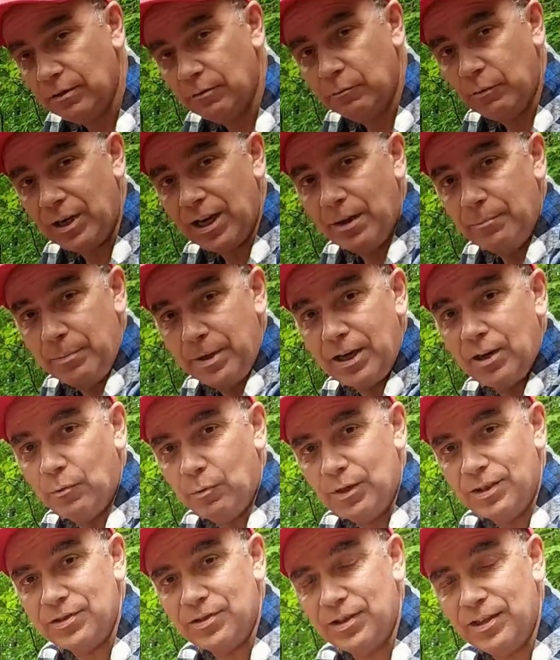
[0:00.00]
We got bigger
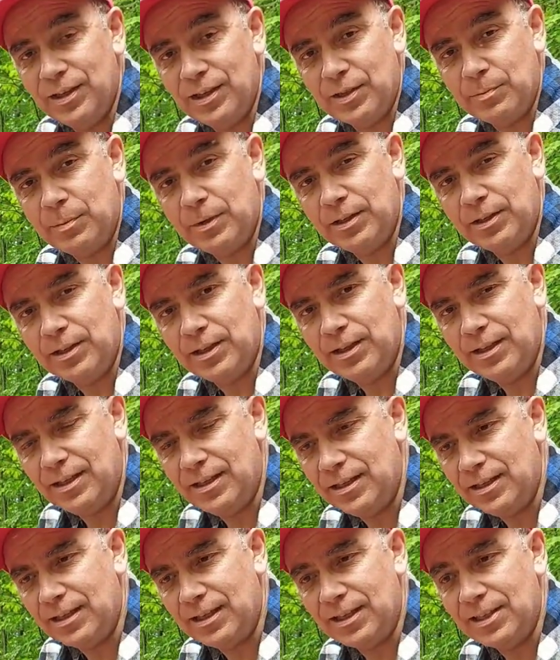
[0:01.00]
ones than this, but
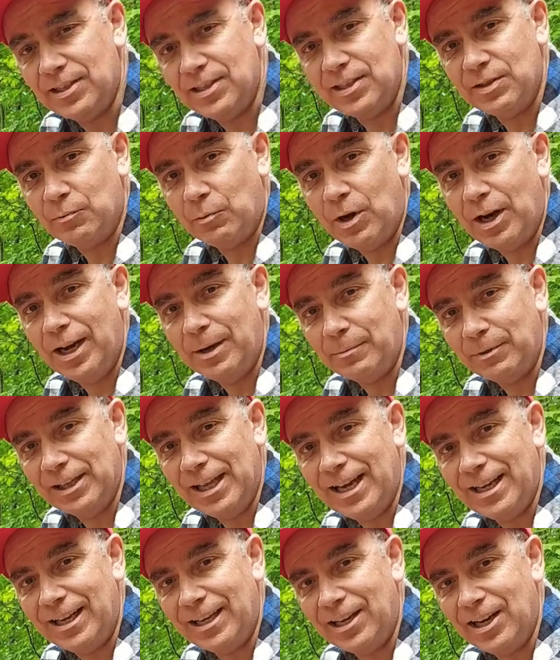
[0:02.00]
this is why I'm
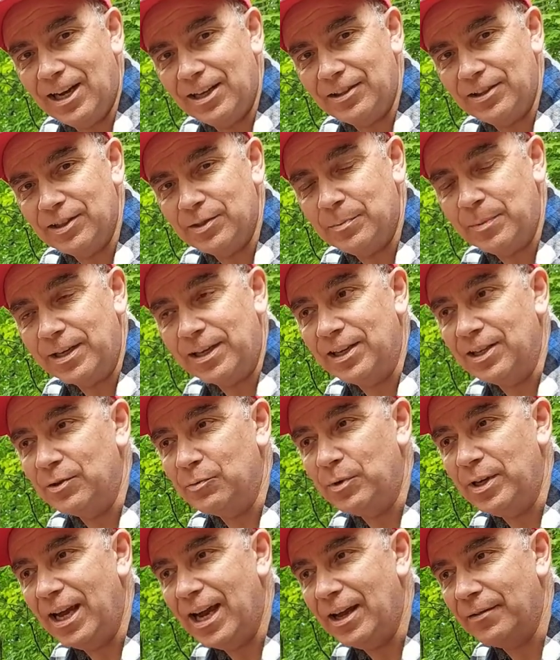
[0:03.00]
glad I got this, because
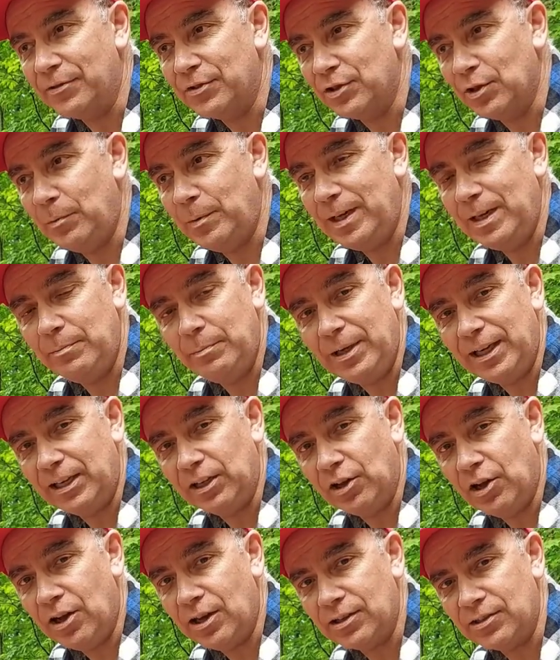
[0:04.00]
we have so many big
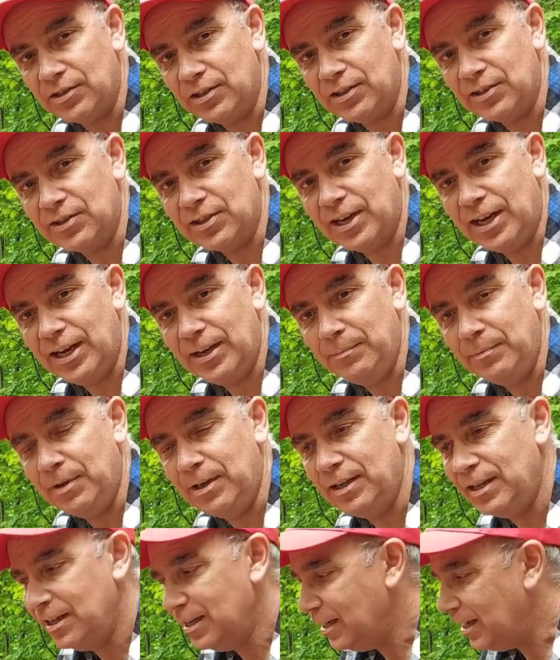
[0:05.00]
logs this time.
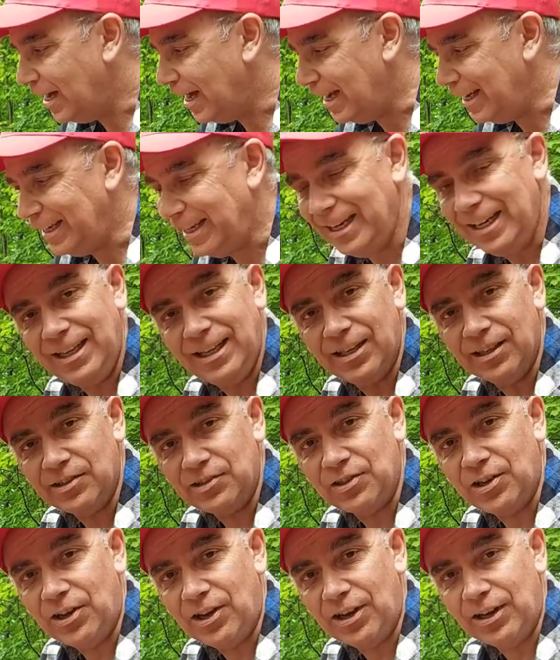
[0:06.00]
I needed a
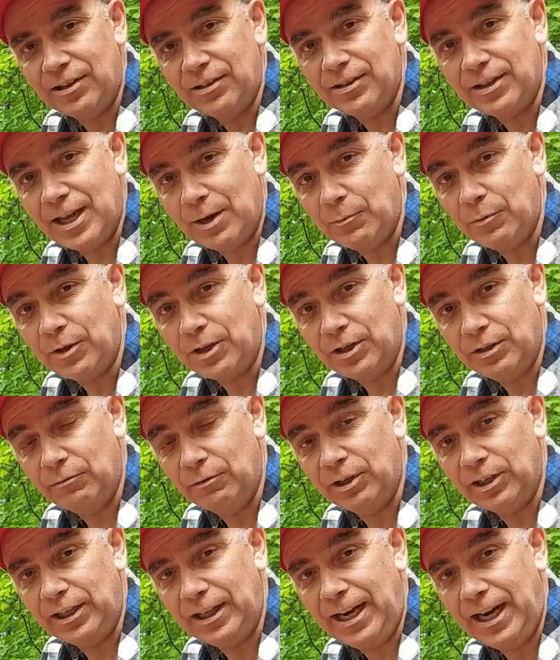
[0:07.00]
saw that could
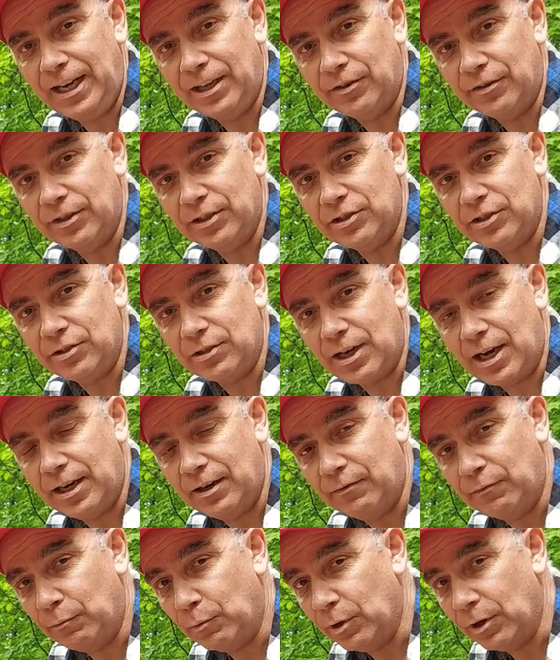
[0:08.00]
really handle this
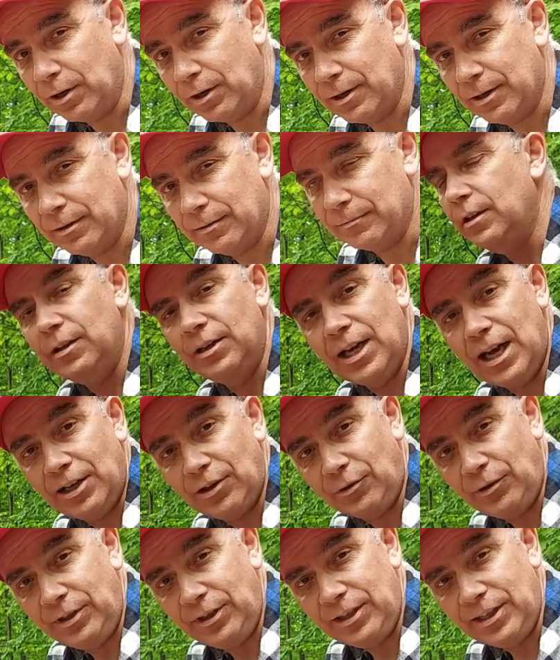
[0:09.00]
kind of work. Not
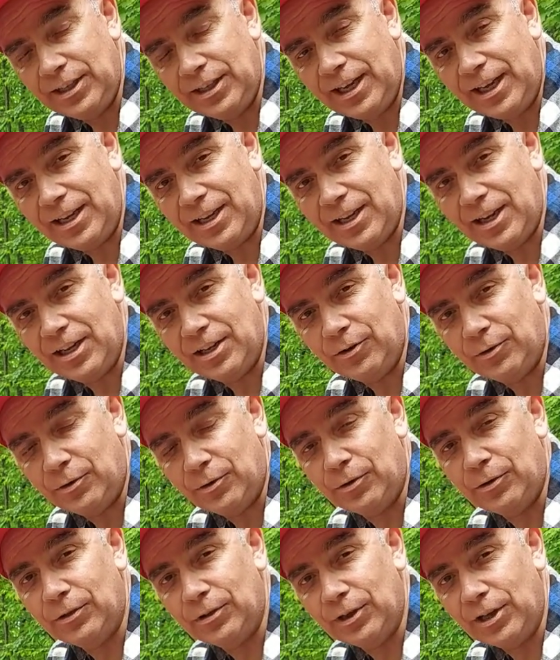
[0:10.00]
only did I cut a
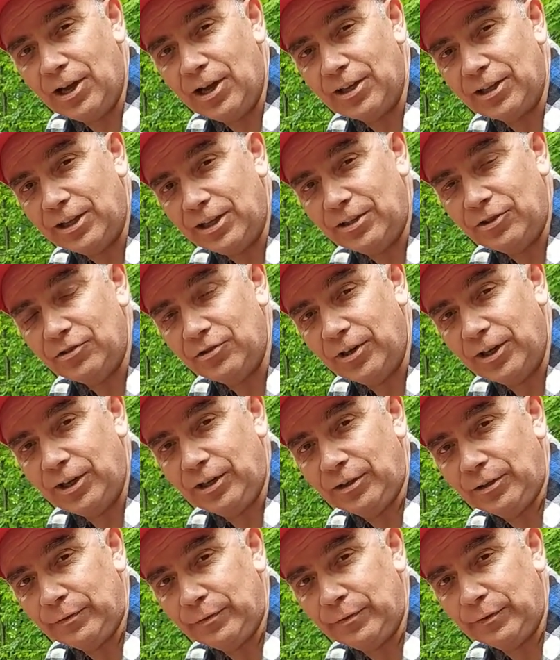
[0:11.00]
whole logging
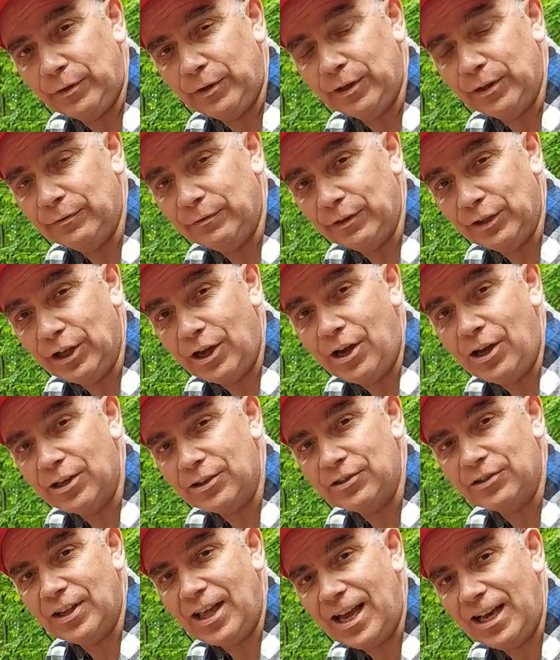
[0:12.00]
trailer full of
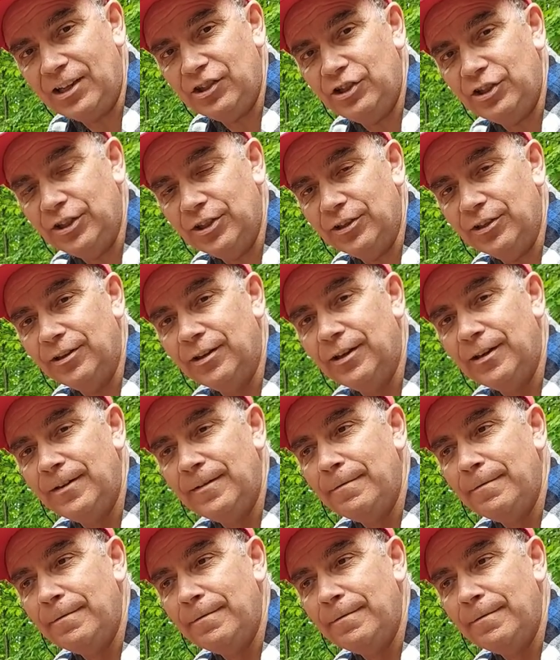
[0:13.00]
logs last year,